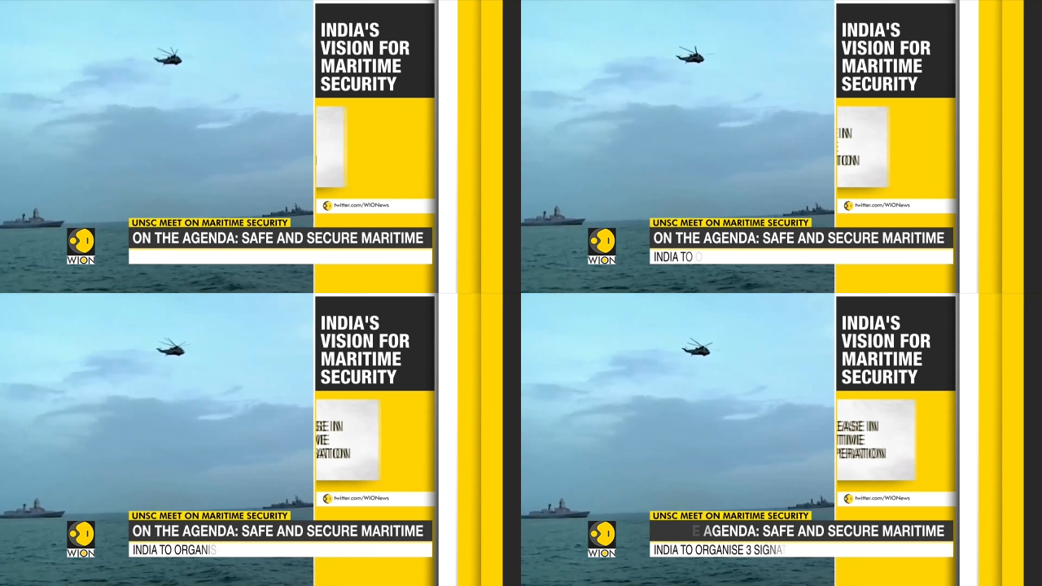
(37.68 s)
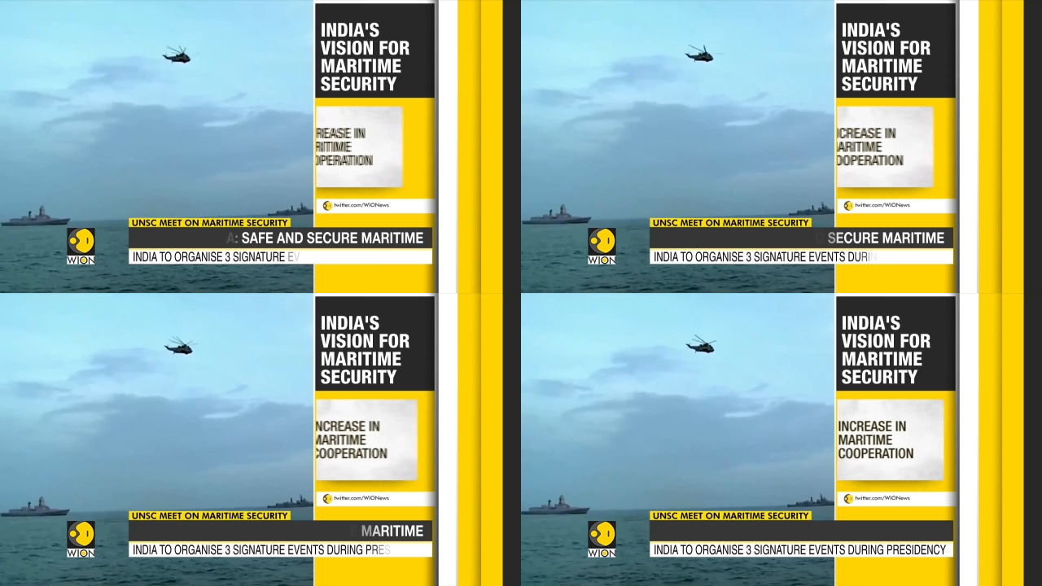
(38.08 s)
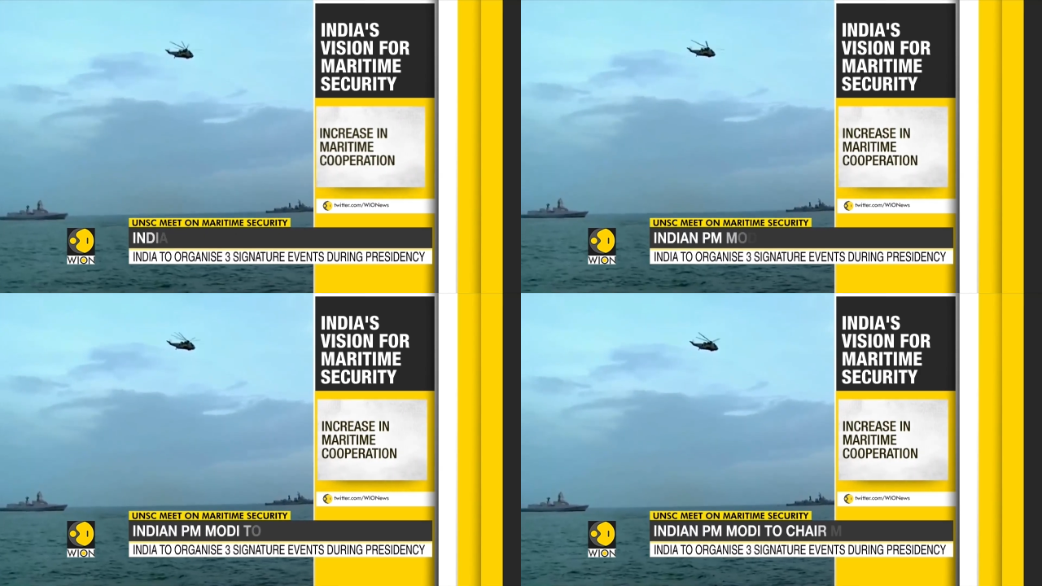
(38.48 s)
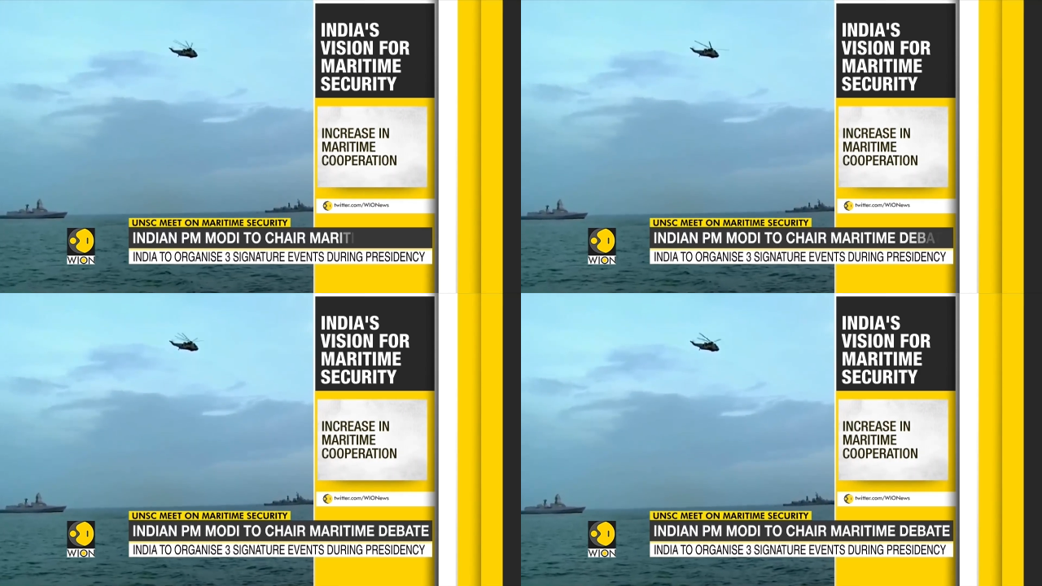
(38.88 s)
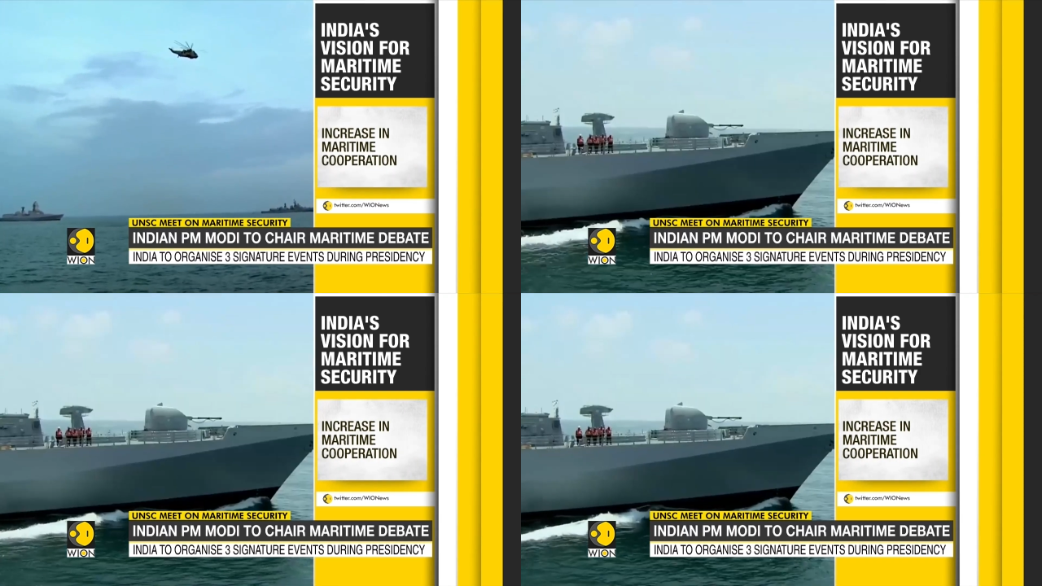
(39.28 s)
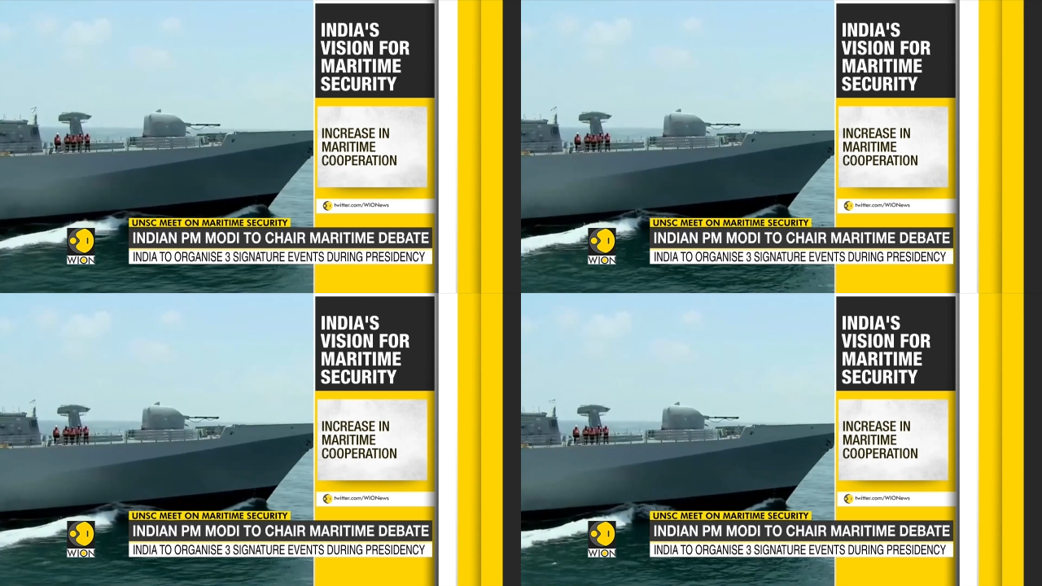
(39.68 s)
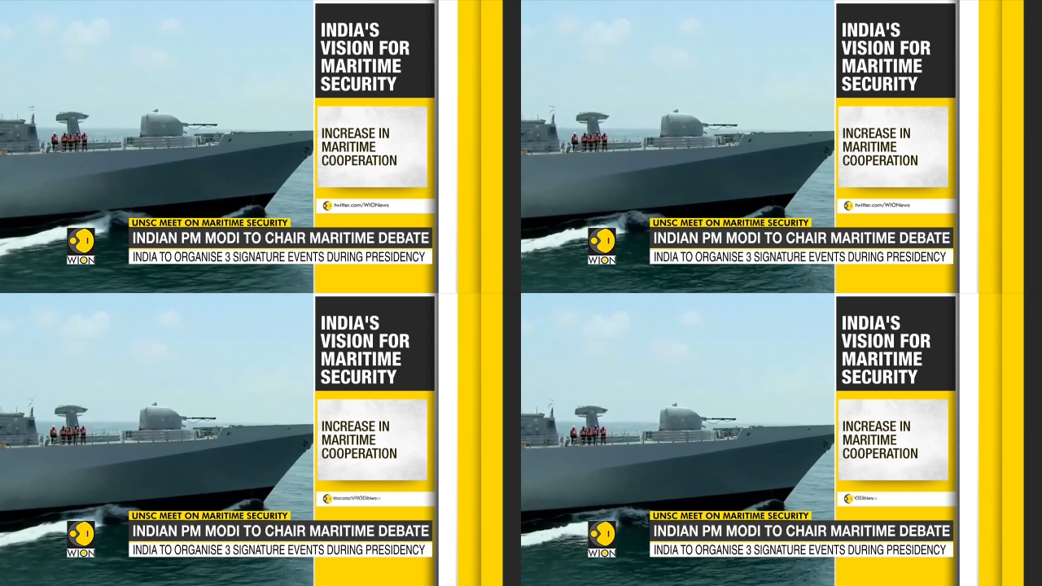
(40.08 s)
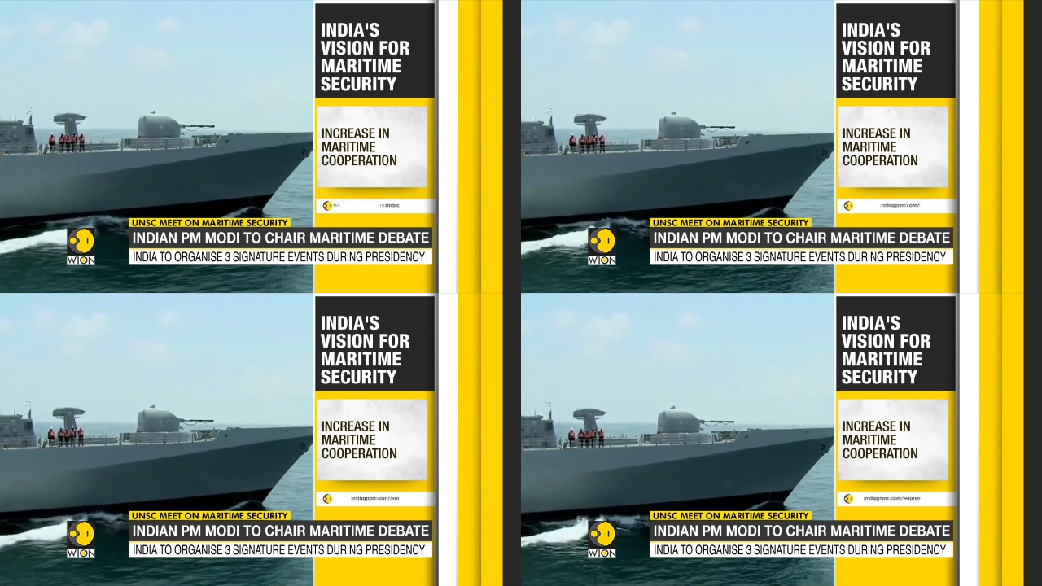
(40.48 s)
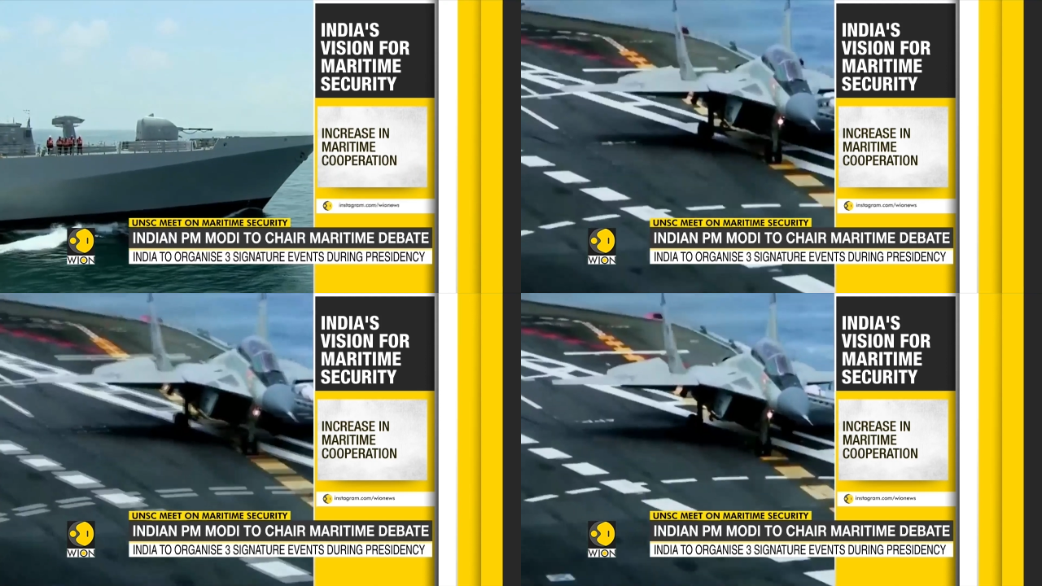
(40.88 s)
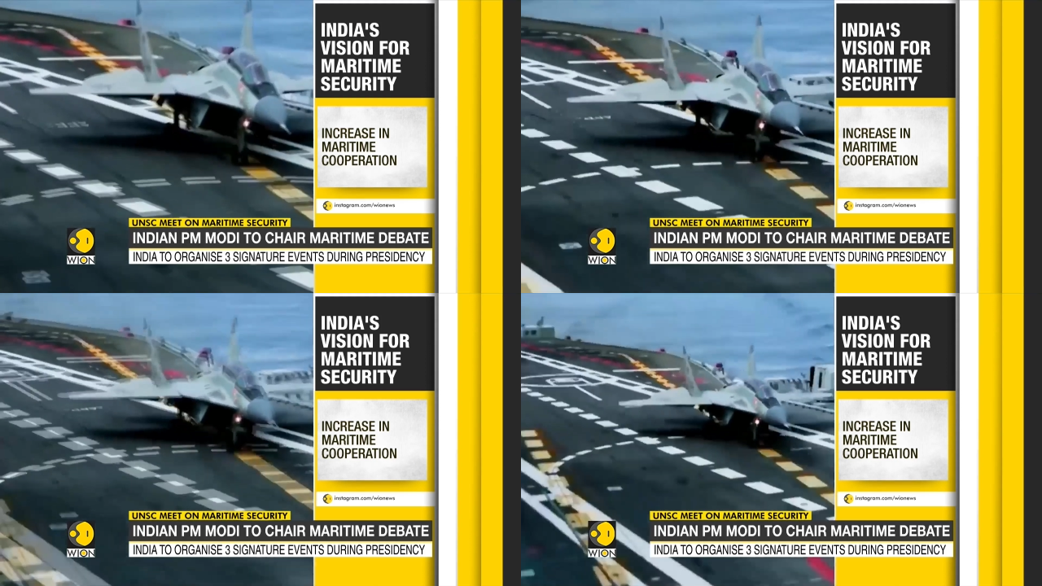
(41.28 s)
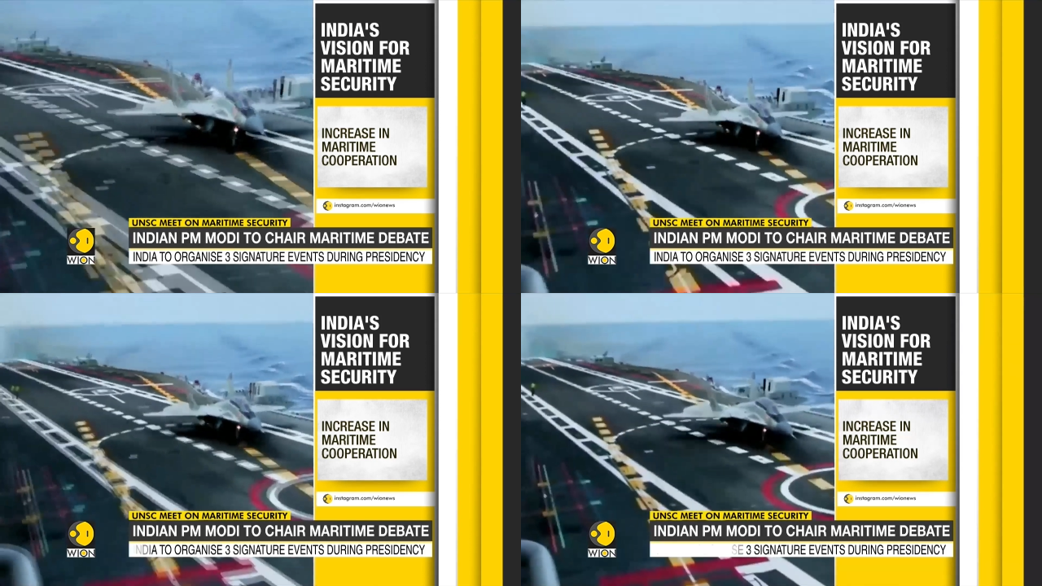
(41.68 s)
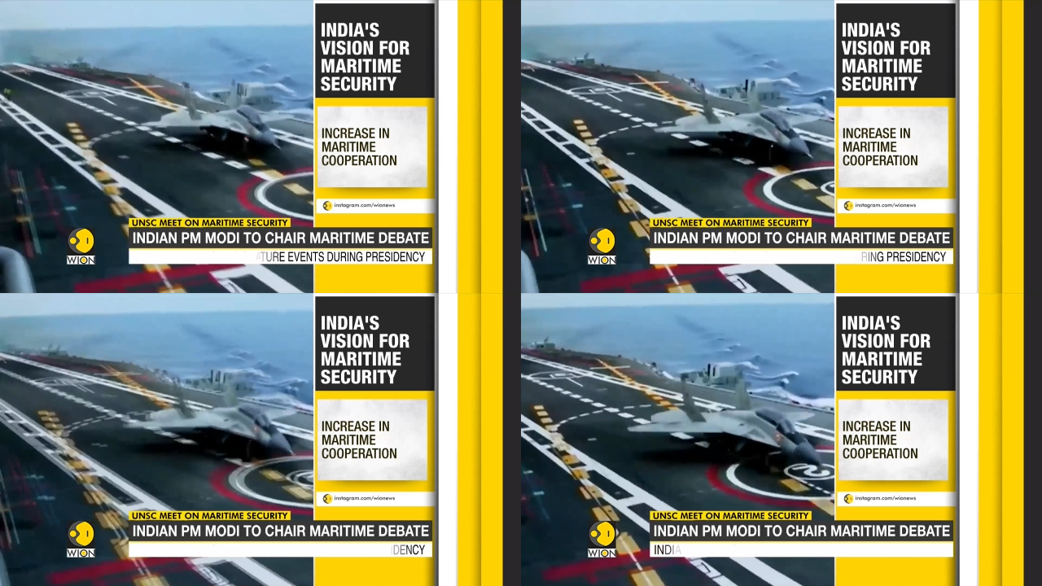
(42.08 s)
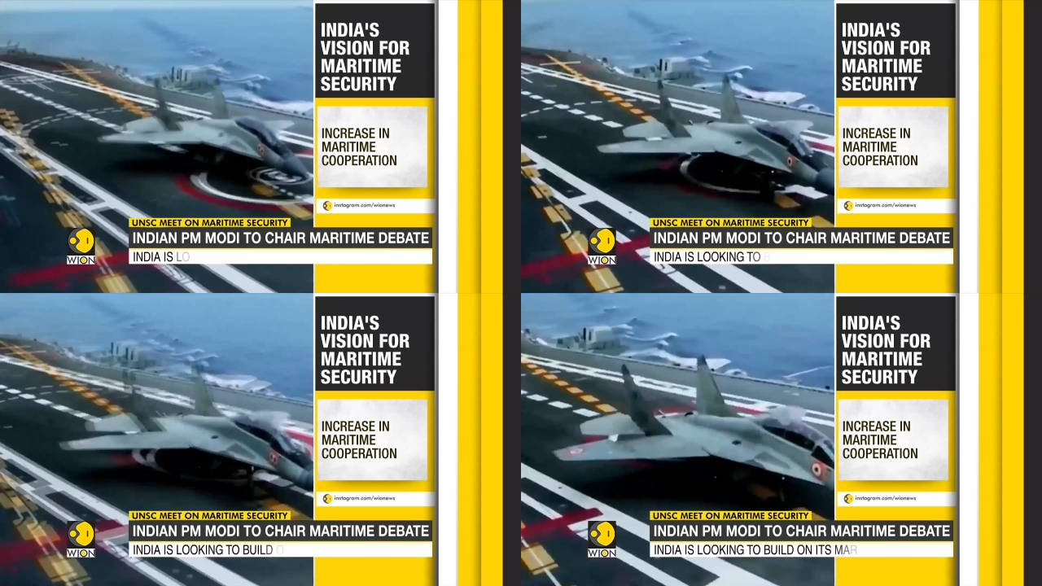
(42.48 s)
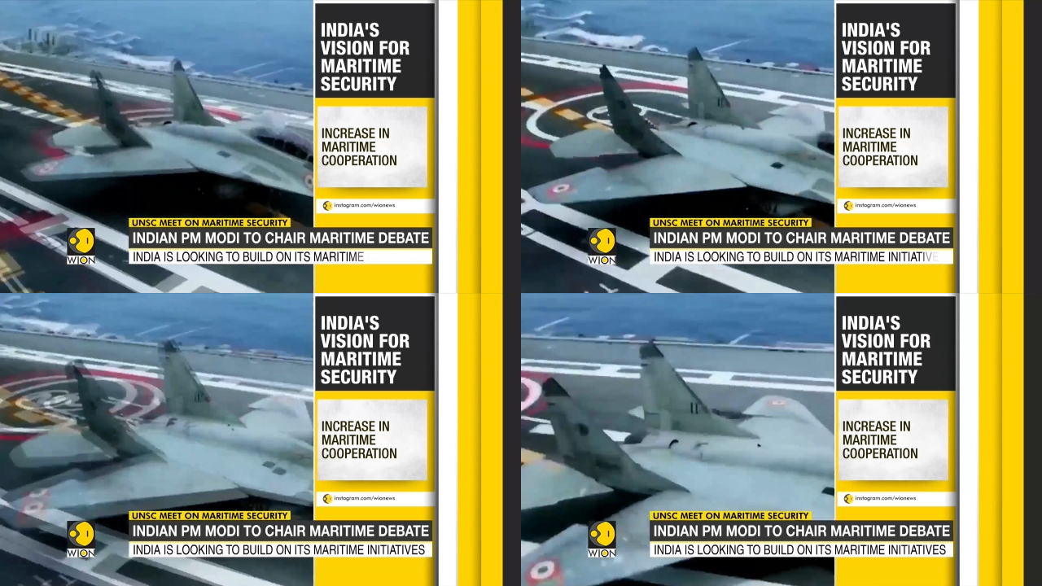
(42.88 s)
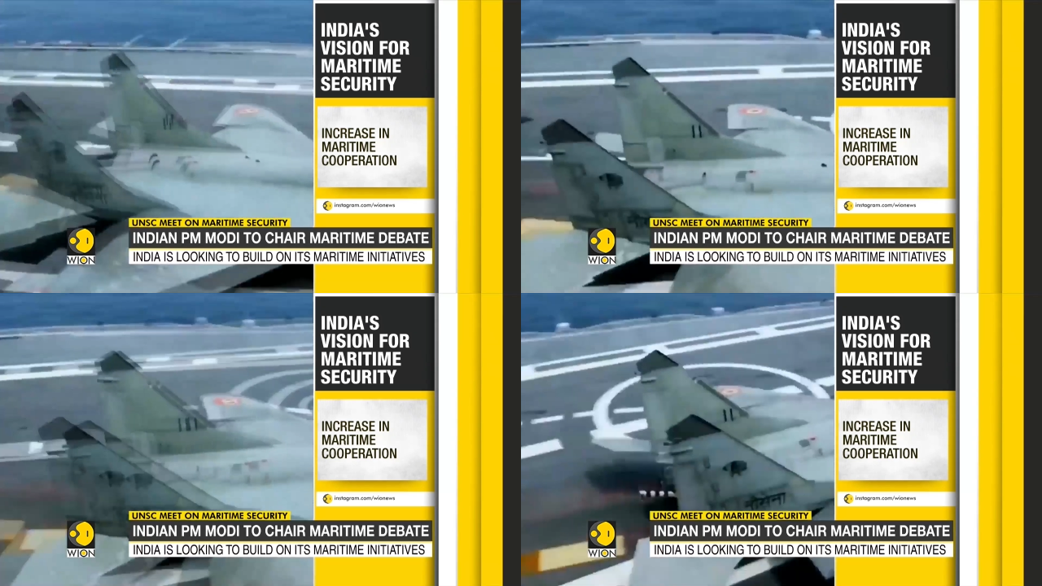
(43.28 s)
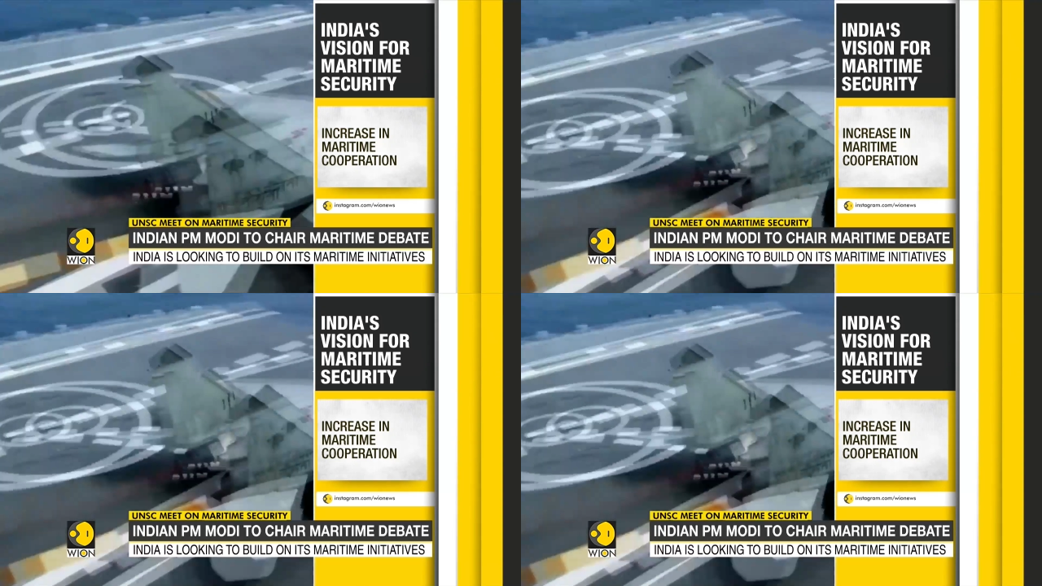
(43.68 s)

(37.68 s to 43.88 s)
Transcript: No face is visible, so there are no lips to read.